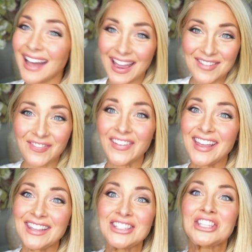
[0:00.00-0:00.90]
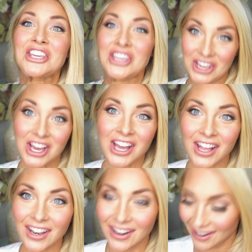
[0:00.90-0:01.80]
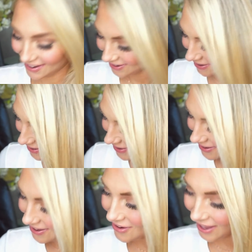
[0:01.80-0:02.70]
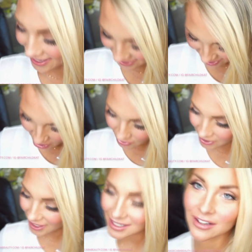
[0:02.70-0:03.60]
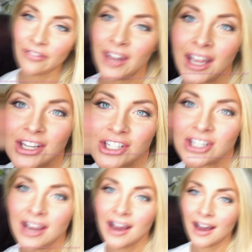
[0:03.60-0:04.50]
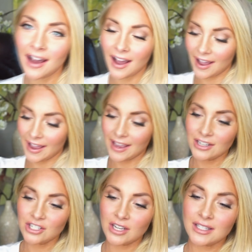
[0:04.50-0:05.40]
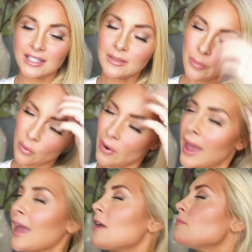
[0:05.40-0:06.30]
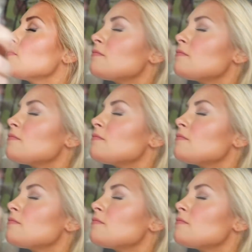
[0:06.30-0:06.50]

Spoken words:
Life is good. Okay, so then to finish, I just spray